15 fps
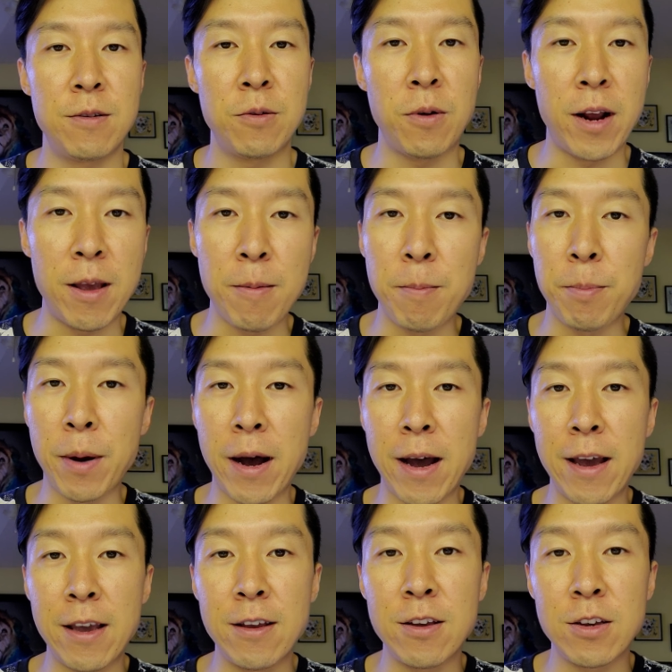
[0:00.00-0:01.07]
right?
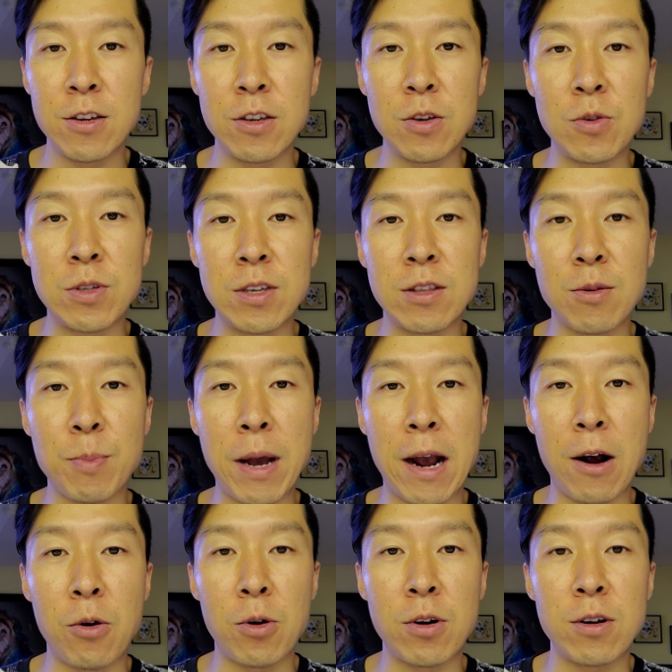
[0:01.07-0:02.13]
By using the
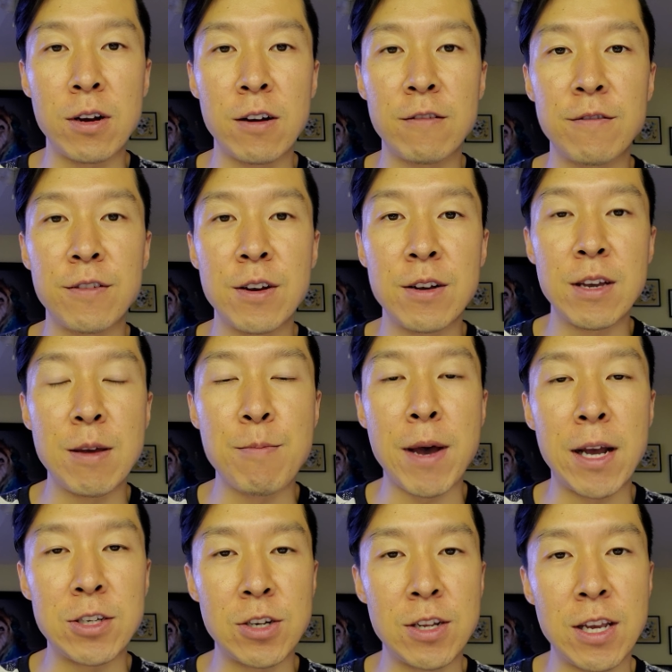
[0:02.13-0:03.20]
power of
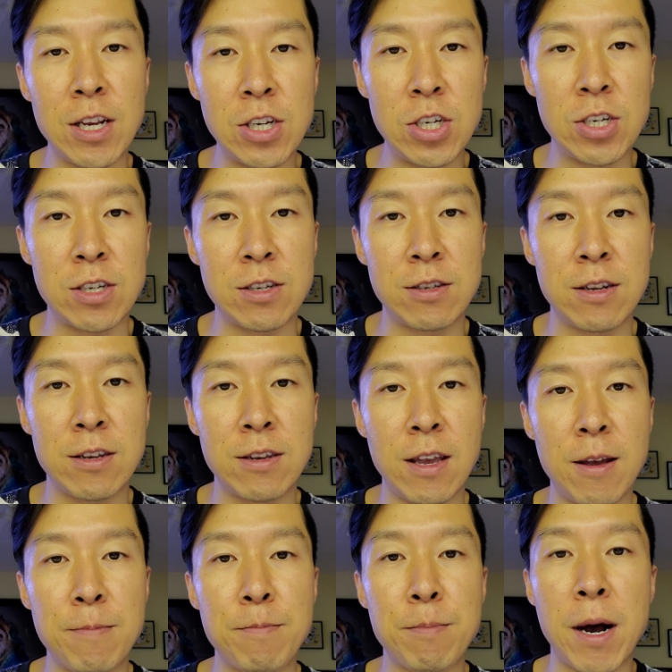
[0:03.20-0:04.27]
imagination
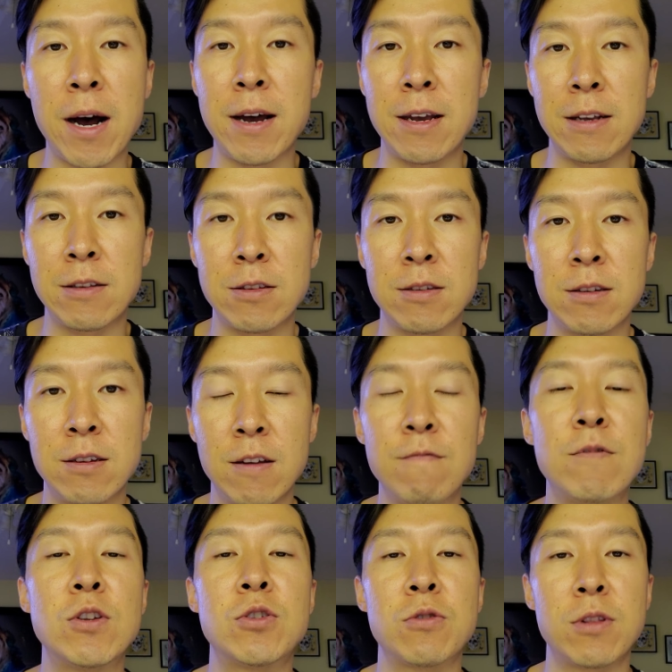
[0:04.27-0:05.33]
and mind and
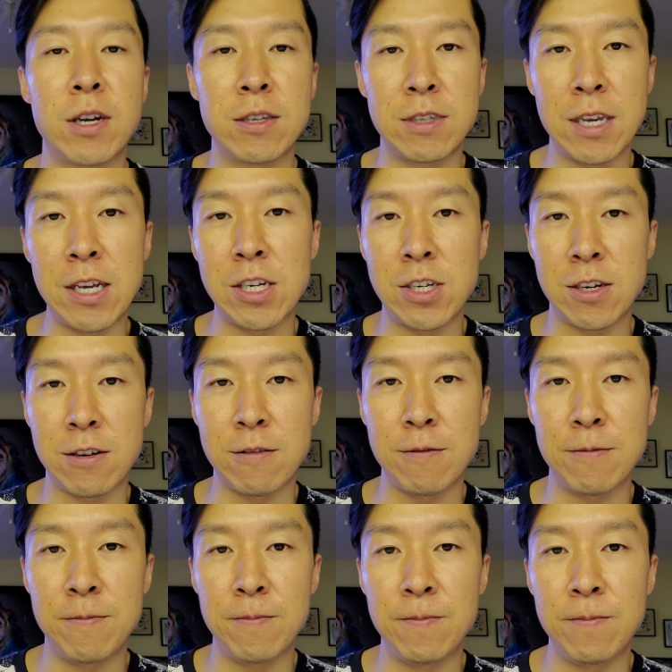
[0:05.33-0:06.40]
visualization,
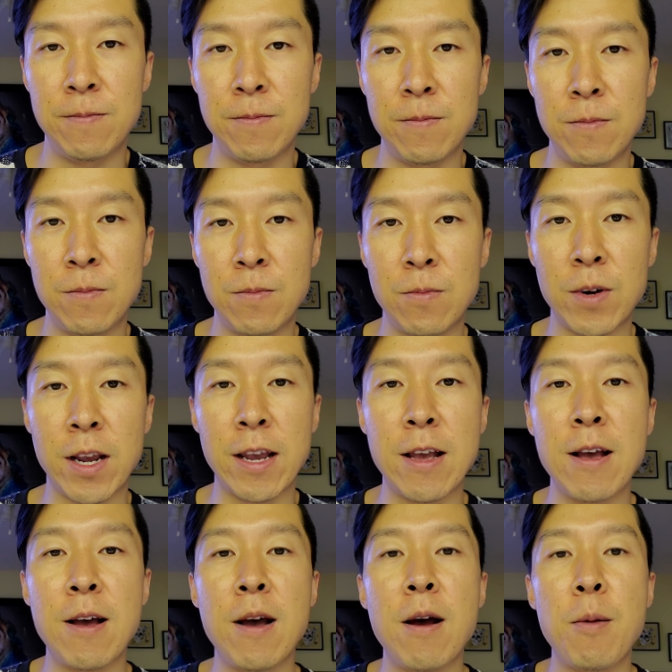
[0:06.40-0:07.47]
right?
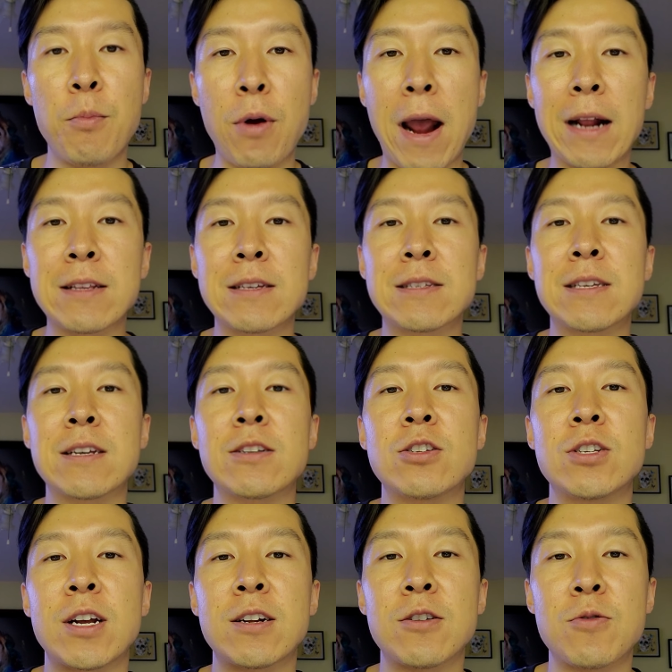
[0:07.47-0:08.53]
Practicing
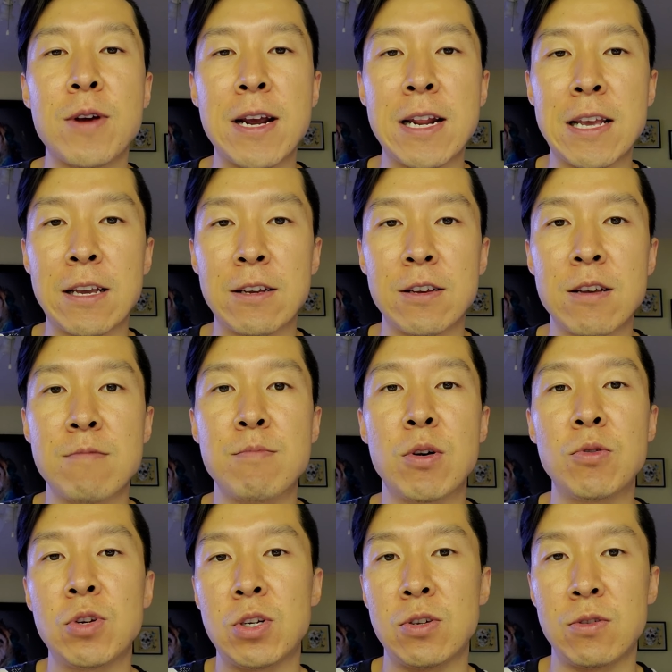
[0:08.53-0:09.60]
generating
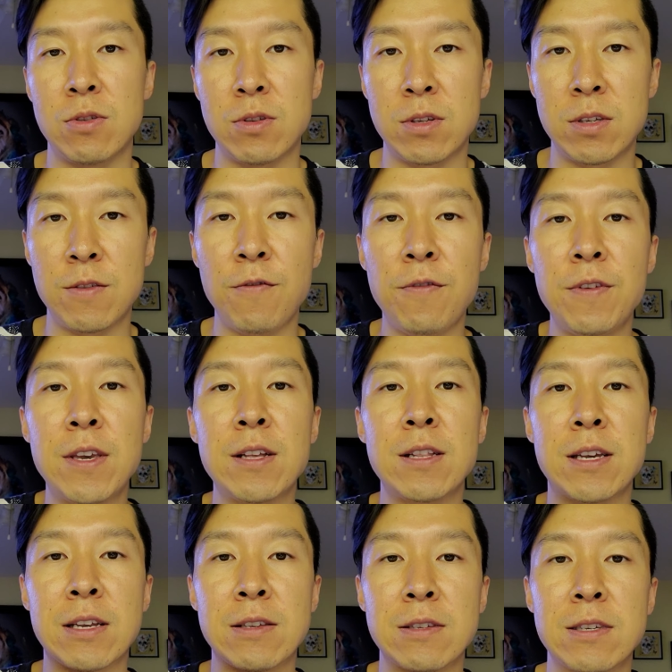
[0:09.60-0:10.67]
emotions,
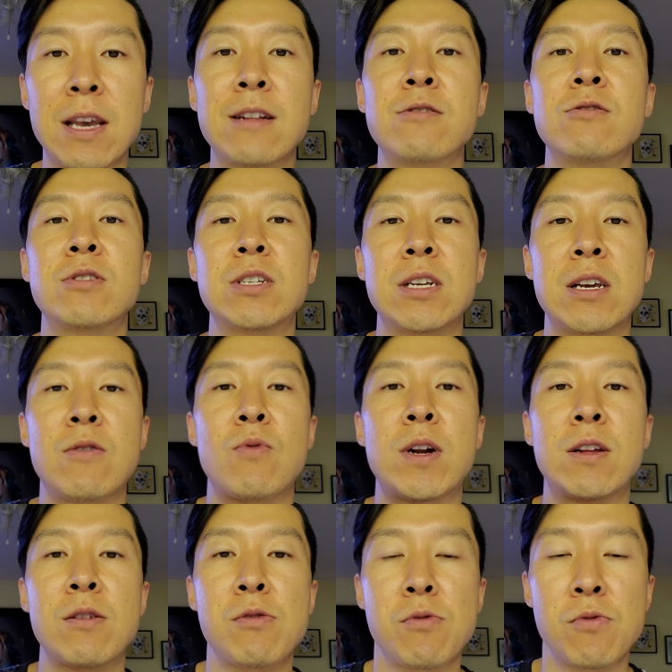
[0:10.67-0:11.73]
feelings, energy
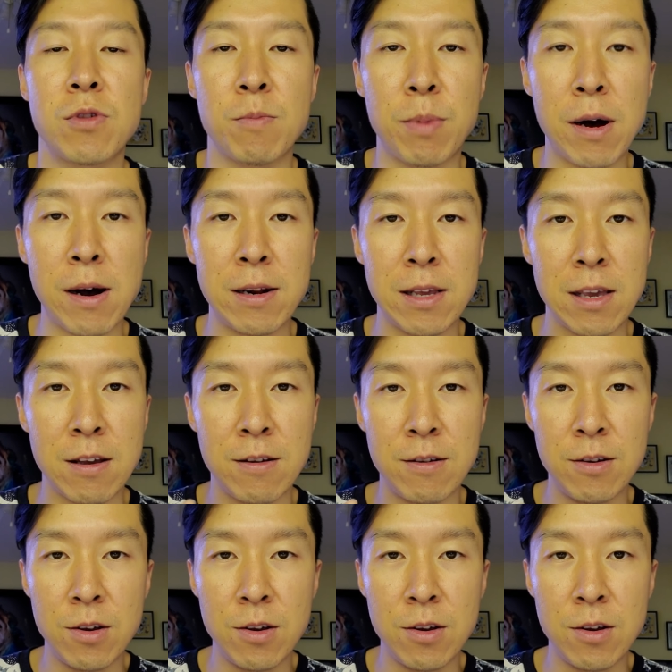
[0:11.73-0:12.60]
running through the body